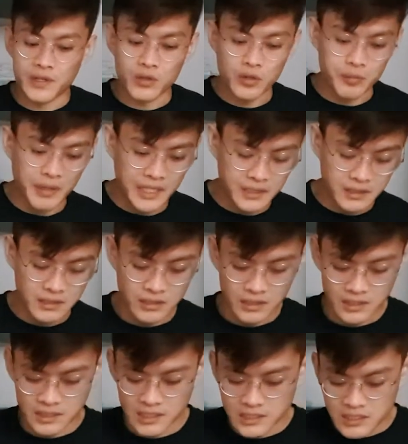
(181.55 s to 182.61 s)
all. But
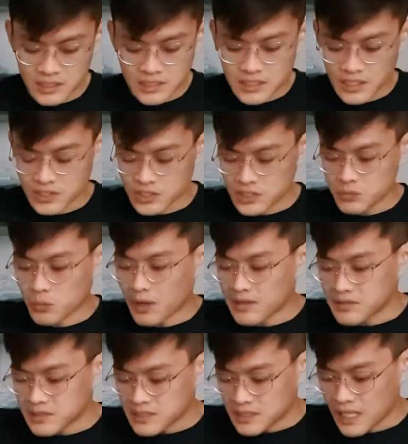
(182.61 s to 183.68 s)
this is actually
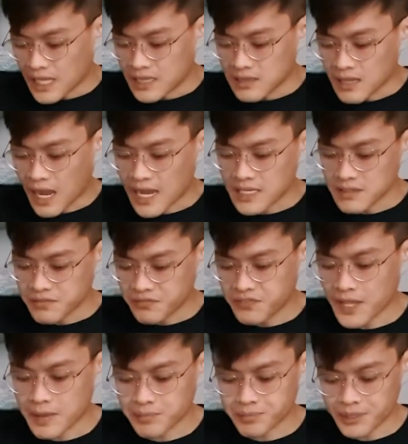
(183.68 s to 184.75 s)
one entire
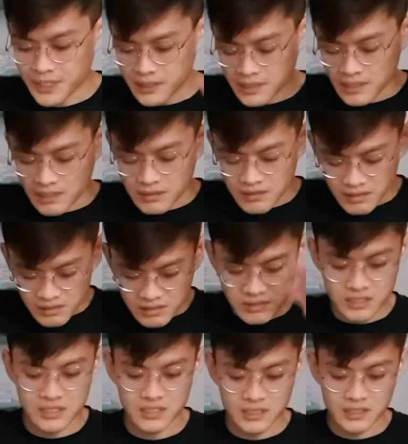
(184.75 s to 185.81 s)
flat piece that's just
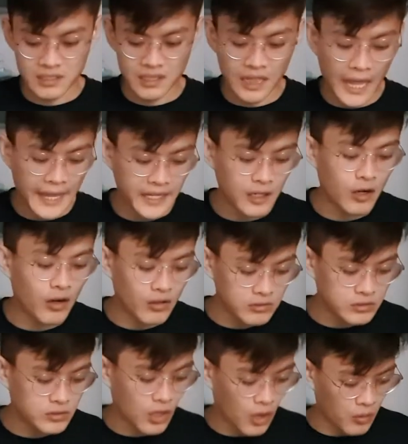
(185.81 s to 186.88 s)
lying on
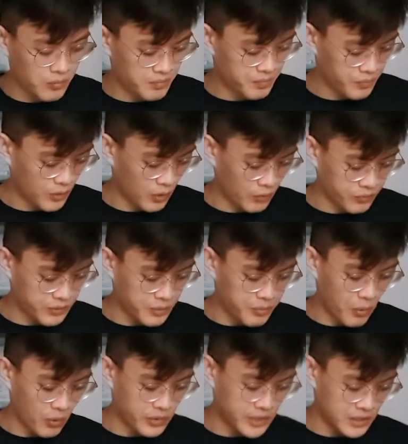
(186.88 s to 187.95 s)
top of the
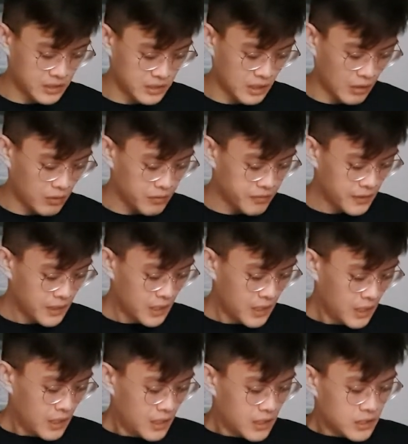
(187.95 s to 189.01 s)
body itself.
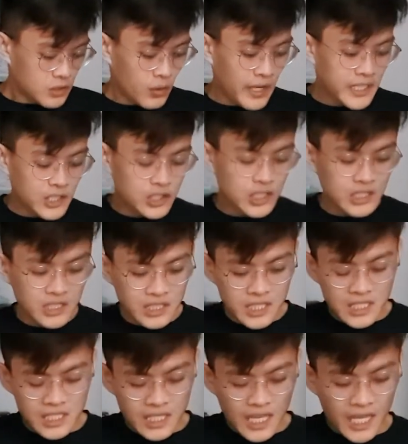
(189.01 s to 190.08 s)
So
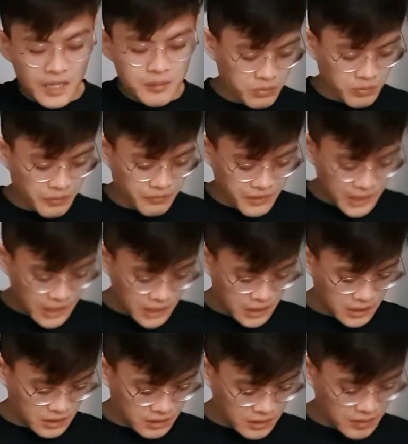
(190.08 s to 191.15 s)
additionally, it came with
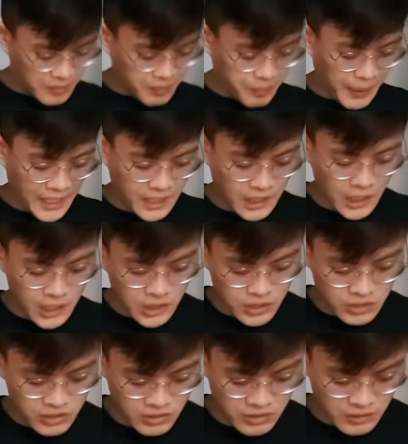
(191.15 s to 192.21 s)
this package
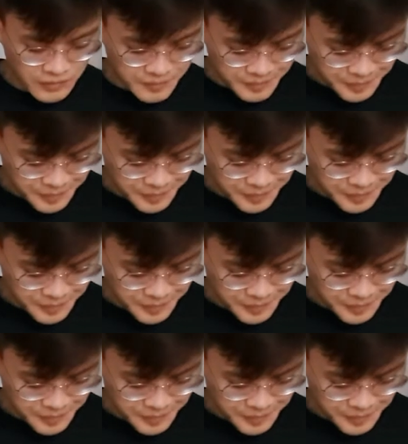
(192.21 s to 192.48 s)
here.